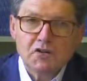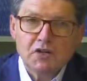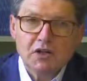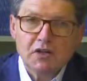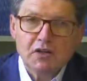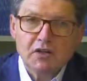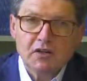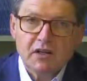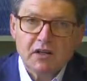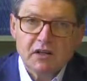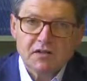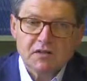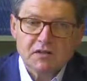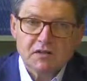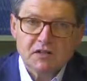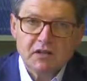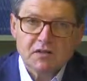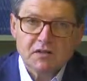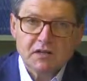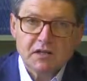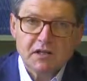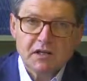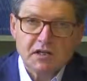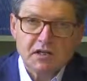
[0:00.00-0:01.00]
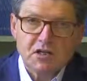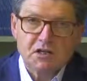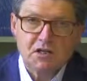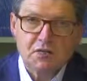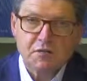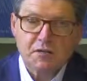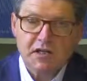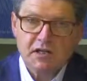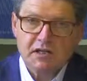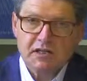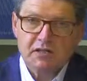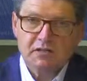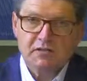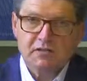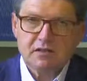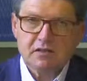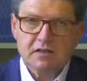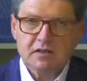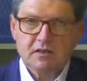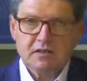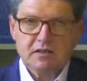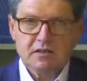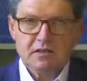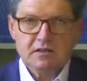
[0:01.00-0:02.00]
transition from the
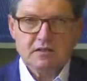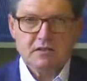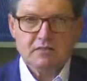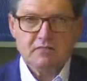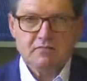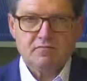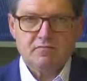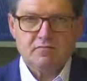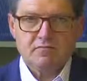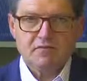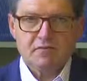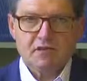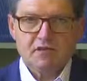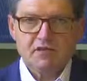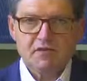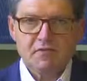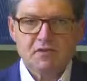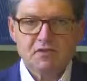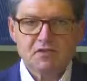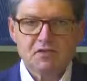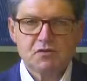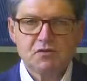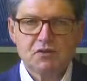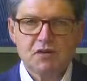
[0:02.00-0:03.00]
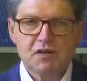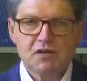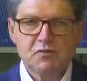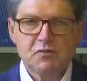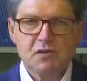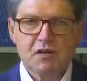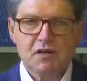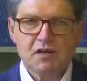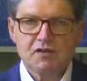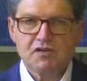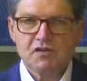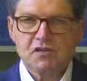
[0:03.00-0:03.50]
sensuous, the habitual,